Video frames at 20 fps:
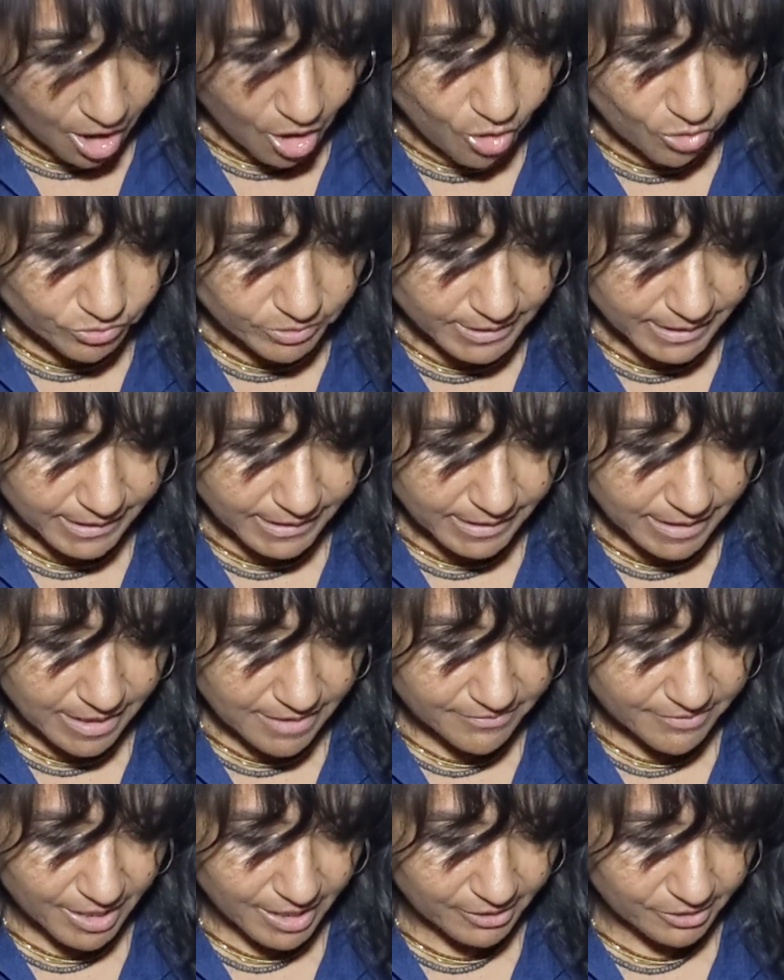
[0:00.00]
Only
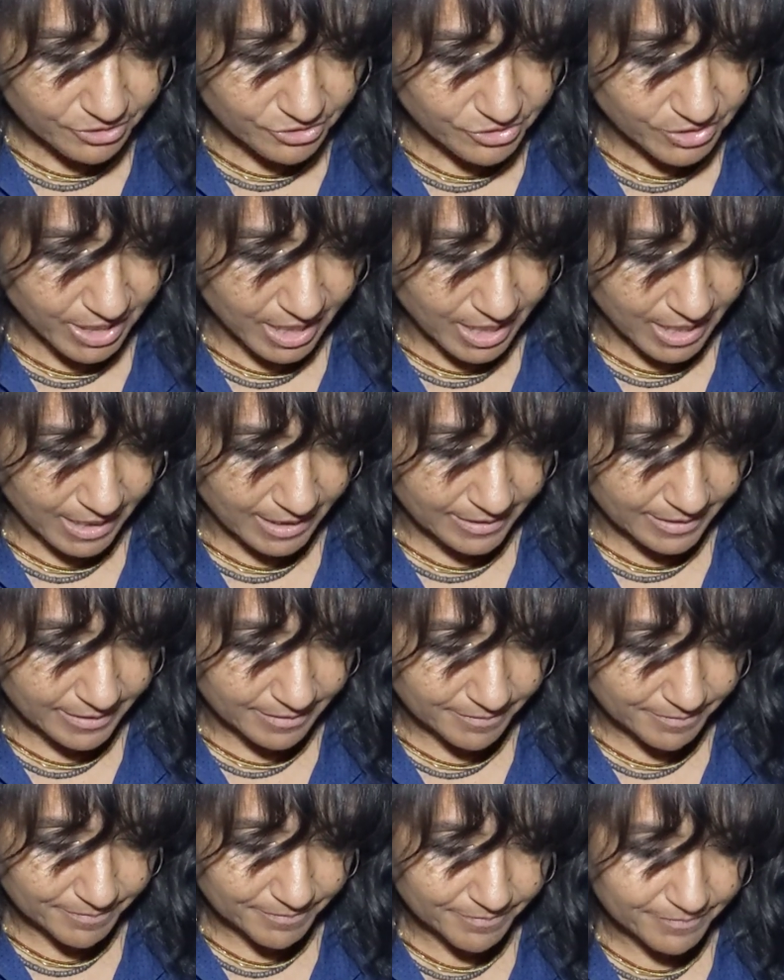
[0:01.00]
love honors God.
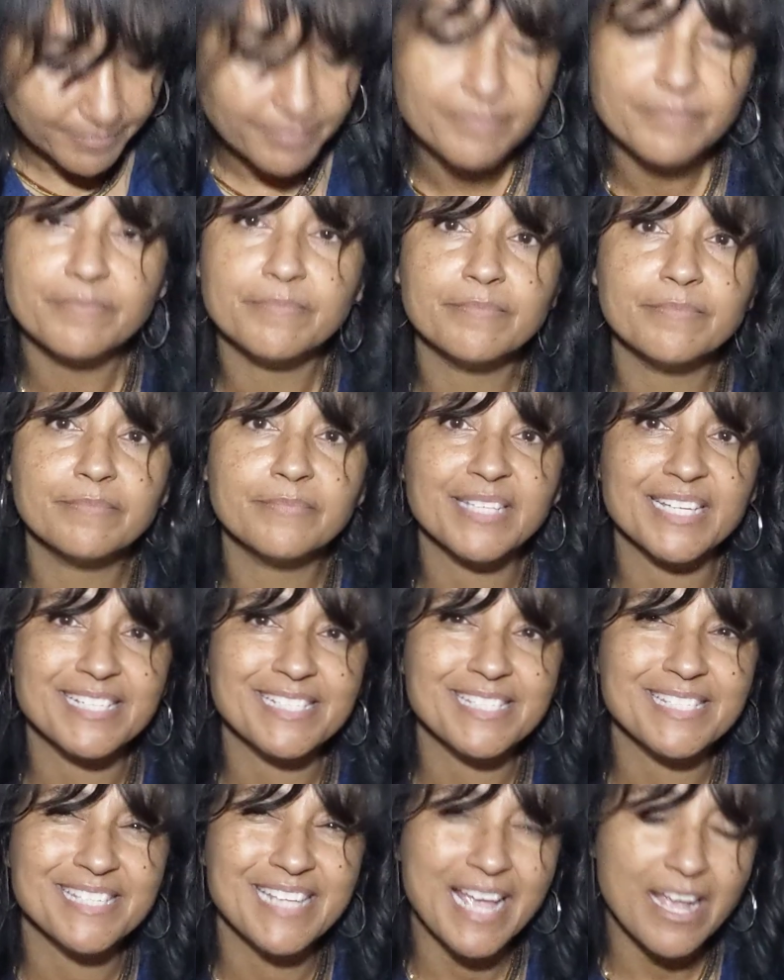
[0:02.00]

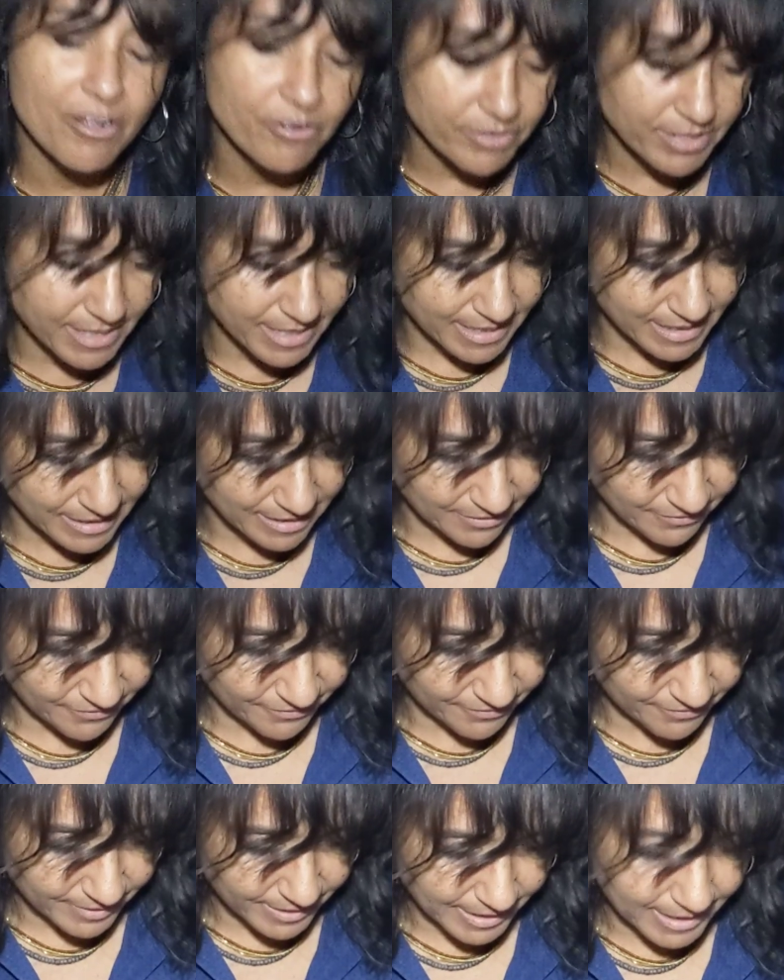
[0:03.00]
That sounds as
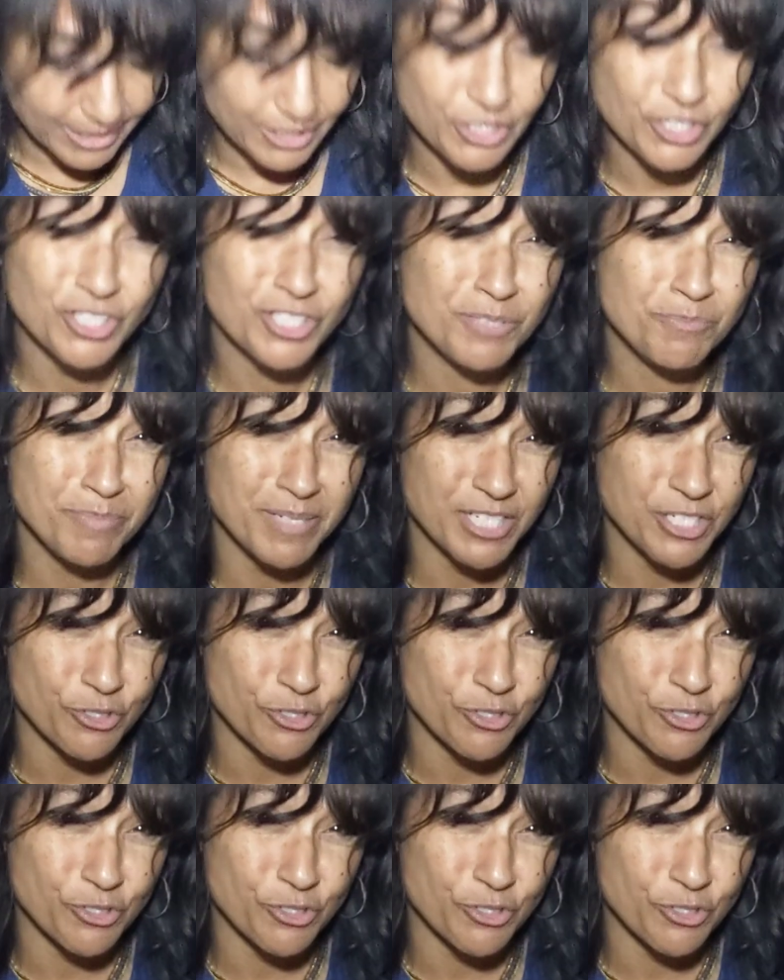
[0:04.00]
if it could be